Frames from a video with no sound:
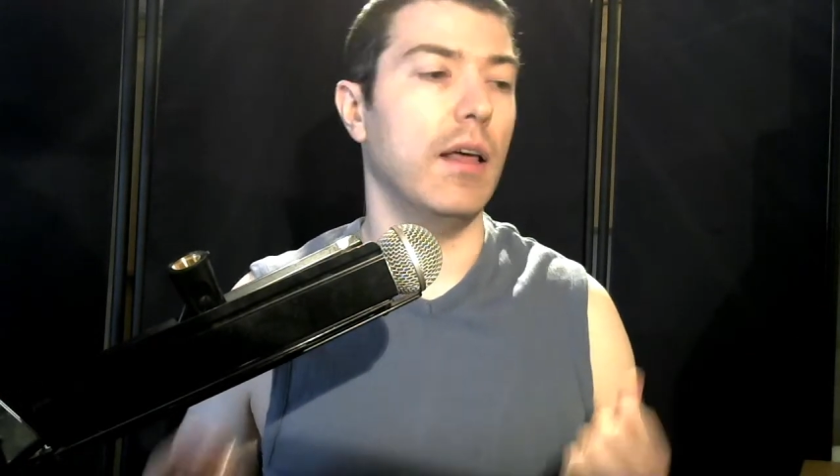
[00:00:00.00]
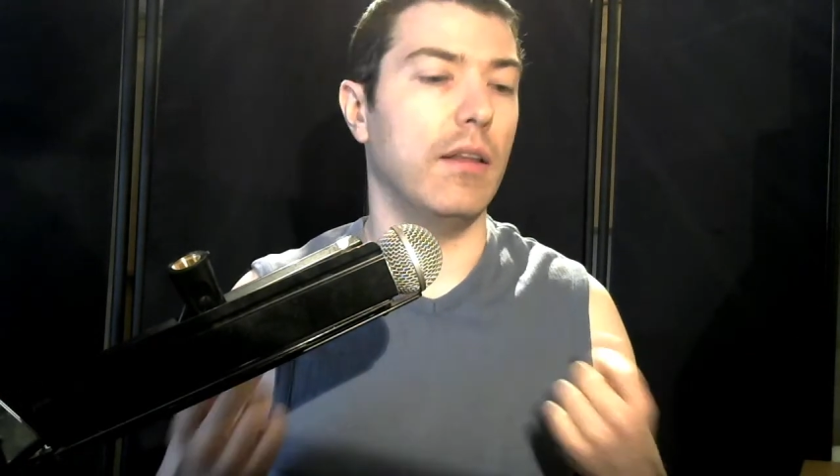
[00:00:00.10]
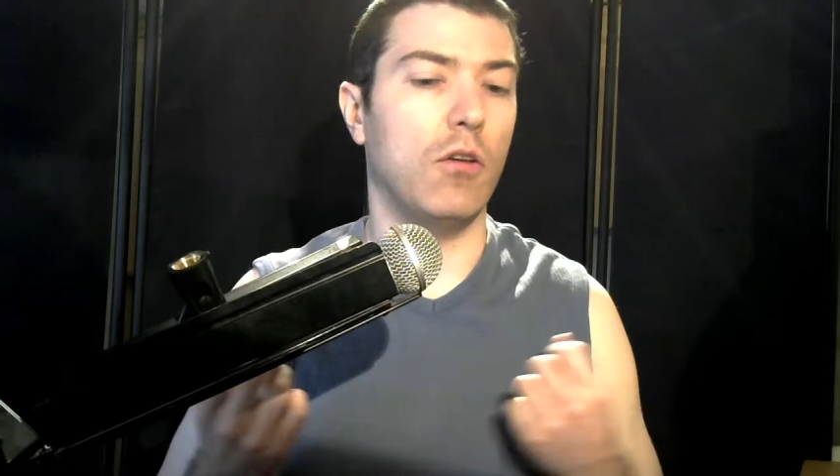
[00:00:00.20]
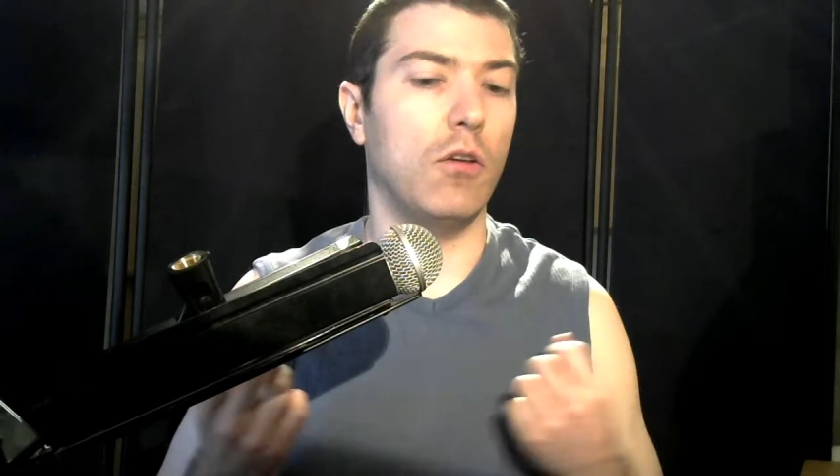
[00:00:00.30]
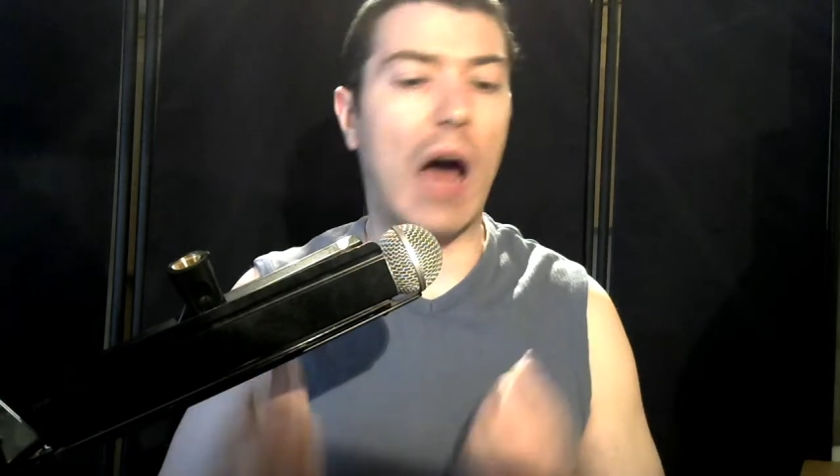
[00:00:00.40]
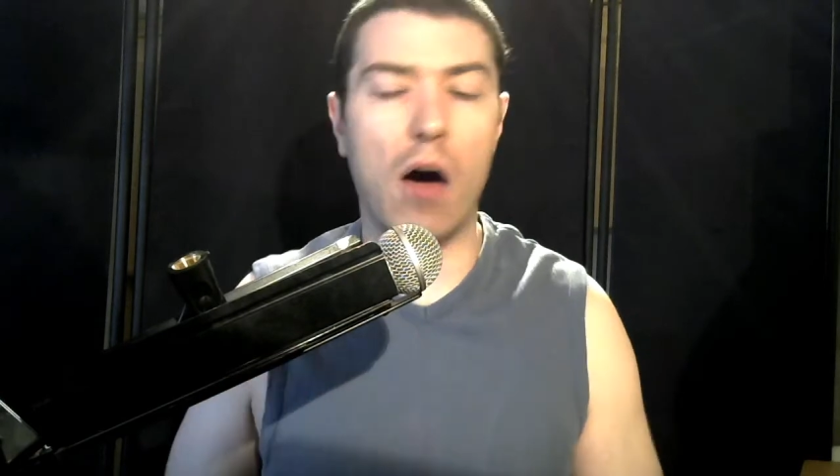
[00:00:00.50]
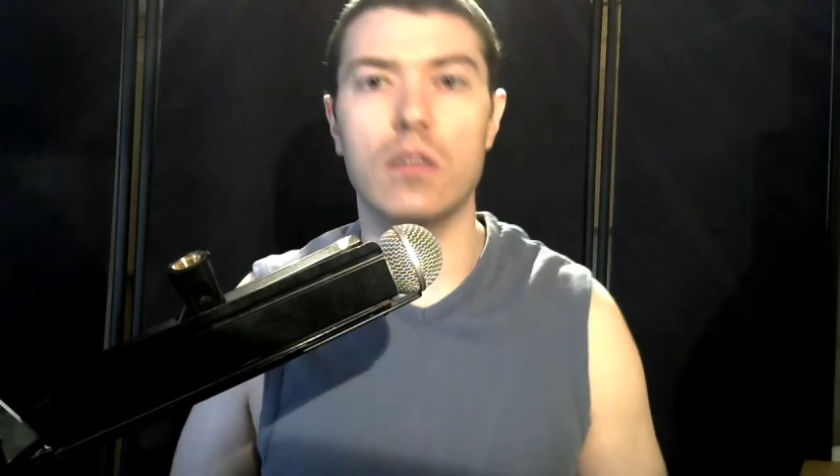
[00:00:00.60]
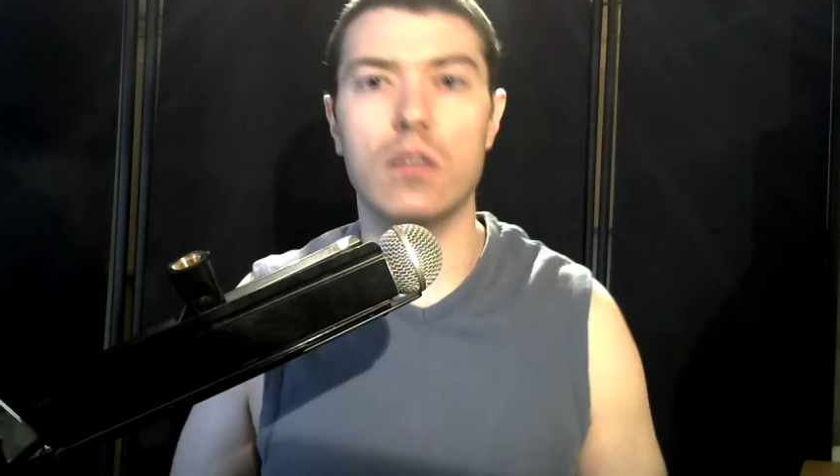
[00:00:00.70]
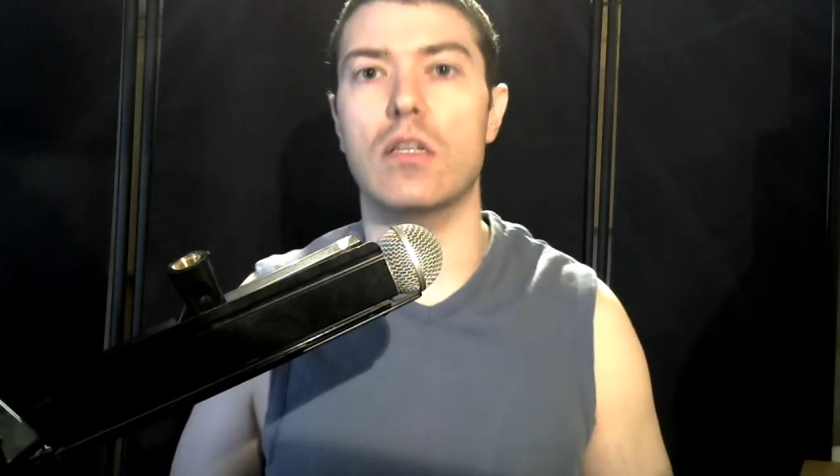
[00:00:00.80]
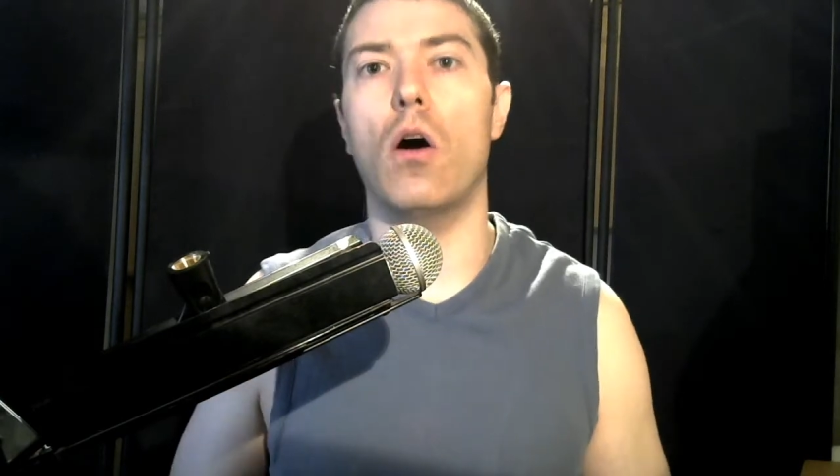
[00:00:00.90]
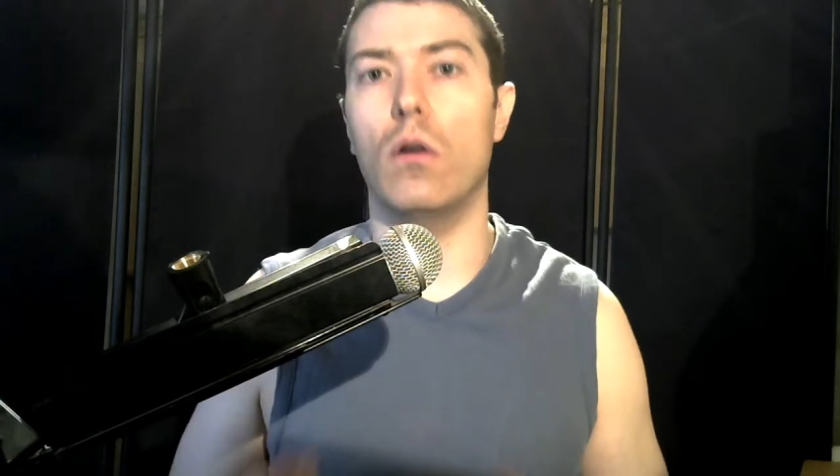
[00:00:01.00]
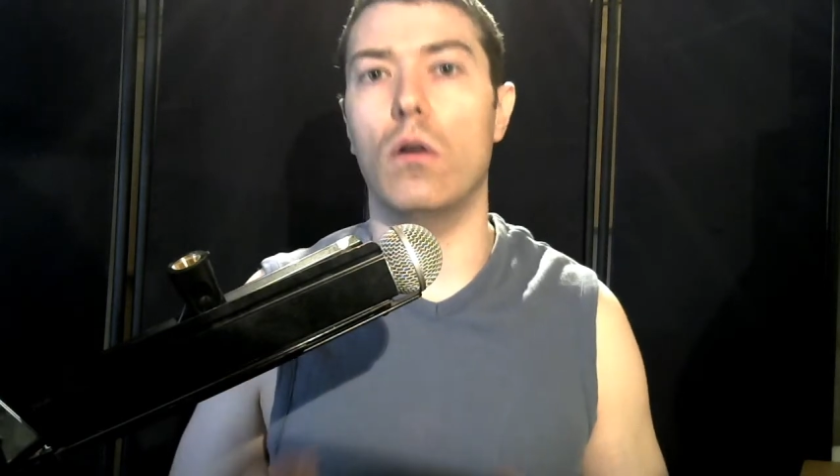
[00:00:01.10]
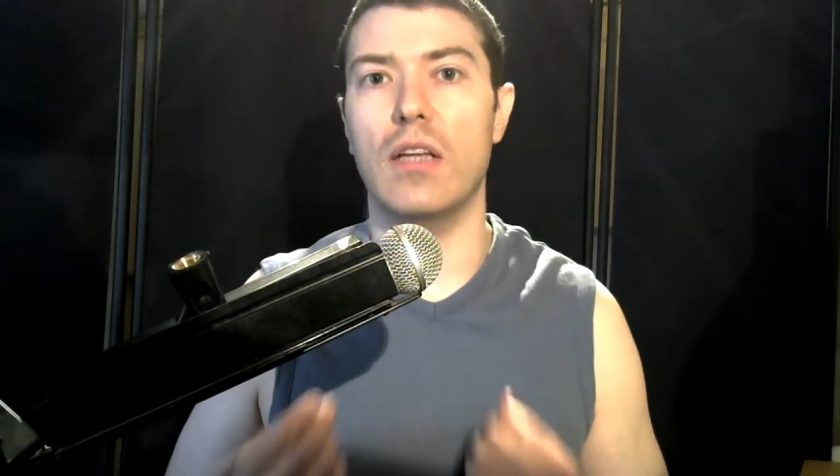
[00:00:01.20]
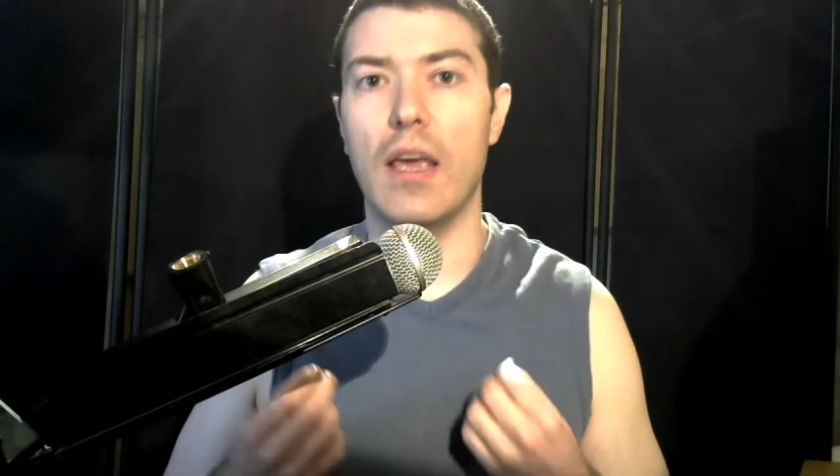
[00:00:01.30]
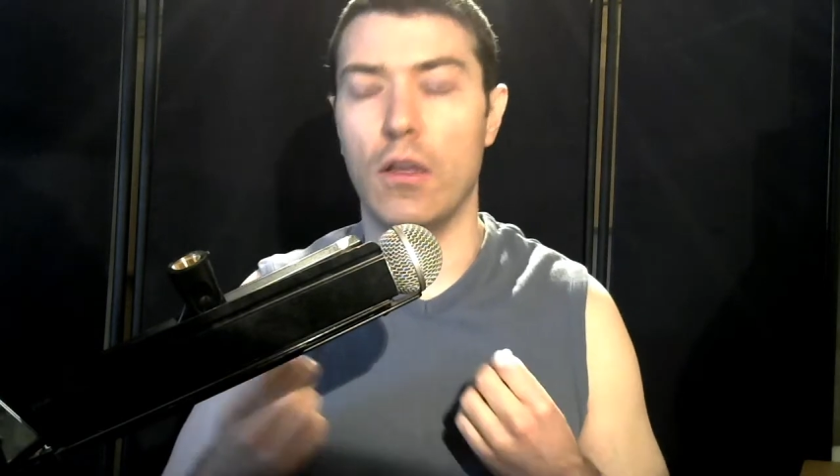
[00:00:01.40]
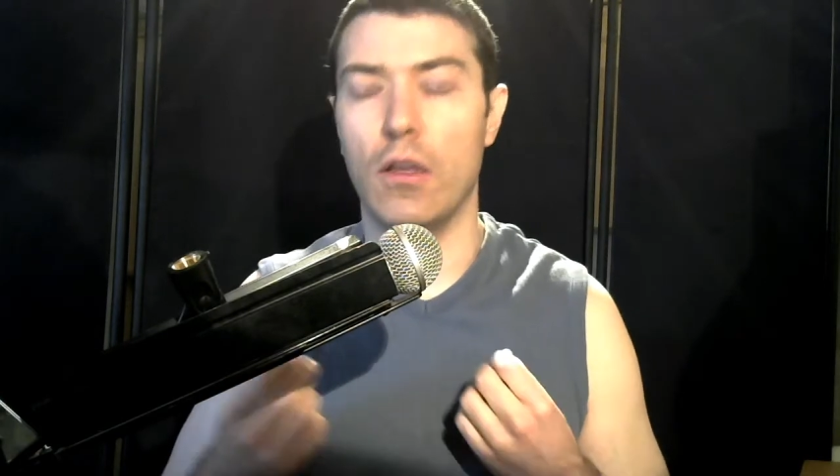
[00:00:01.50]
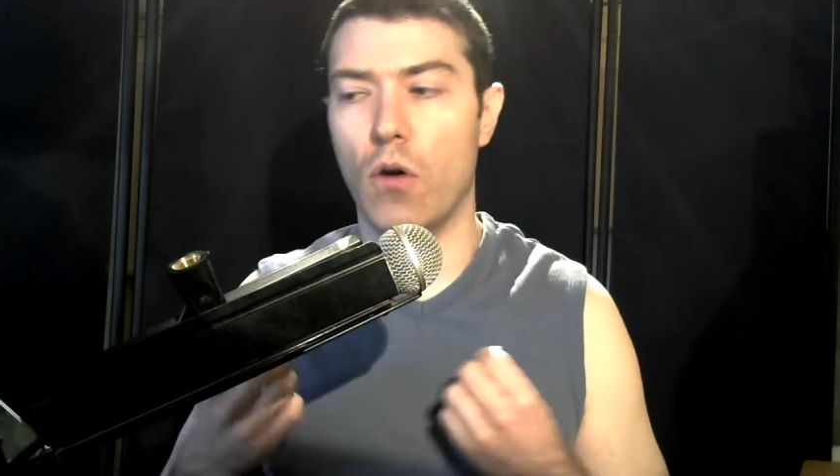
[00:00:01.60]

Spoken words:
Your household, your